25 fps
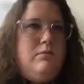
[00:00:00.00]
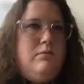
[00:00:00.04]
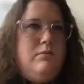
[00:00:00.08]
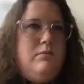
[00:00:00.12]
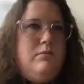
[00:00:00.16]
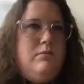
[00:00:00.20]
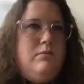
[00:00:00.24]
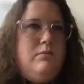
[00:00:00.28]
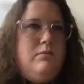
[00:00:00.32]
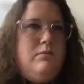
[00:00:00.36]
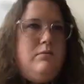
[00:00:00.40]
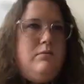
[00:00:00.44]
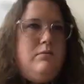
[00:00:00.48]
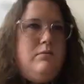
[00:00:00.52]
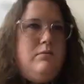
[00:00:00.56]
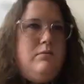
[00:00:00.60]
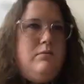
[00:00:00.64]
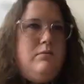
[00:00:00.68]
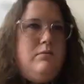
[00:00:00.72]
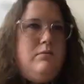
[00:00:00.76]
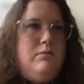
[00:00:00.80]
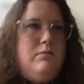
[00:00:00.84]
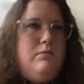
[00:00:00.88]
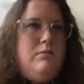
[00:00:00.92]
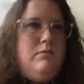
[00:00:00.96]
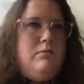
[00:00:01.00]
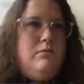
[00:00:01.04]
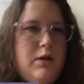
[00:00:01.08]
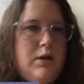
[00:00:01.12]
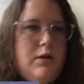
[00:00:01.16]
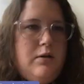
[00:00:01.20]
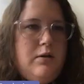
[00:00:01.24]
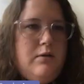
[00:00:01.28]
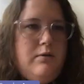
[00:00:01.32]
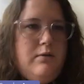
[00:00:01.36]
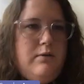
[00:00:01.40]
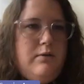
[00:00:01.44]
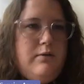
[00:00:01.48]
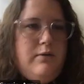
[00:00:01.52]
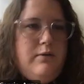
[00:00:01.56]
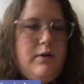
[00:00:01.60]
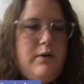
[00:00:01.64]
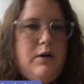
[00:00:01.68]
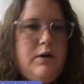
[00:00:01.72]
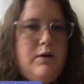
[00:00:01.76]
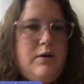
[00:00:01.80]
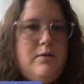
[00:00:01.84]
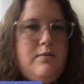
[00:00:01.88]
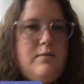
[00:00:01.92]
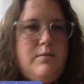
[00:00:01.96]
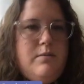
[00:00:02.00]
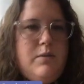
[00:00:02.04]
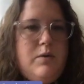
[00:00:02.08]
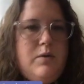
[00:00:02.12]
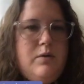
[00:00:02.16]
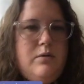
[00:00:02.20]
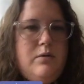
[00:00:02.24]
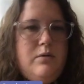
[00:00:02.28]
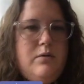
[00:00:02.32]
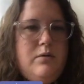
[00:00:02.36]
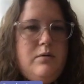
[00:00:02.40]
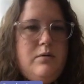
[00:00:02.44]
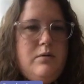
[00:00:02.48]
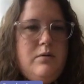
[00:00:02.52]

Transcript: So if we started from